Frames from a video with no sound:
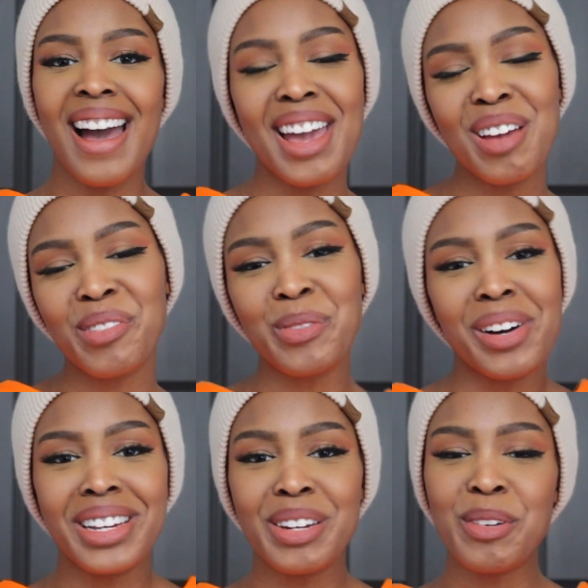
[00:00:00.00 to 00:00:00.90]
Hi
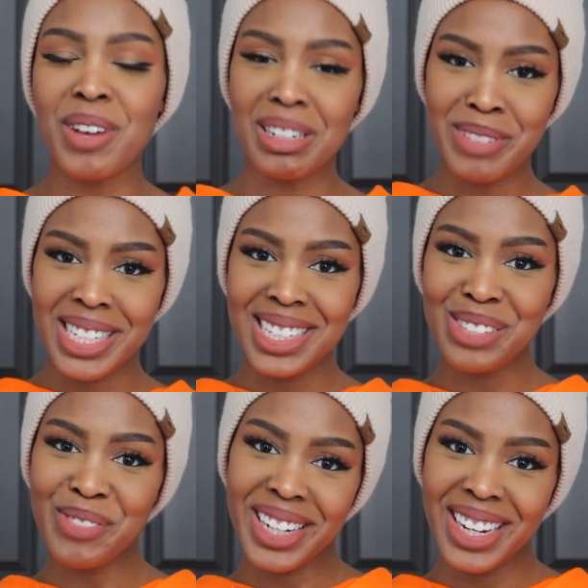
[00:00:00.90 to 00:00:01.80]
everyone, welcome to
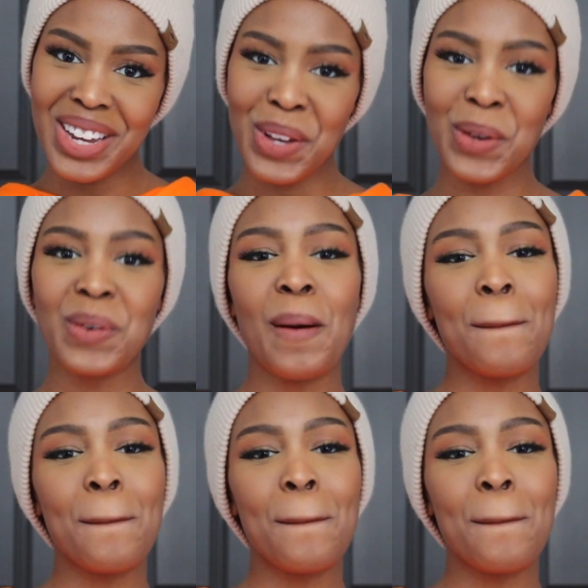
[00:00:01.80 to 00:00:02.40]
this video.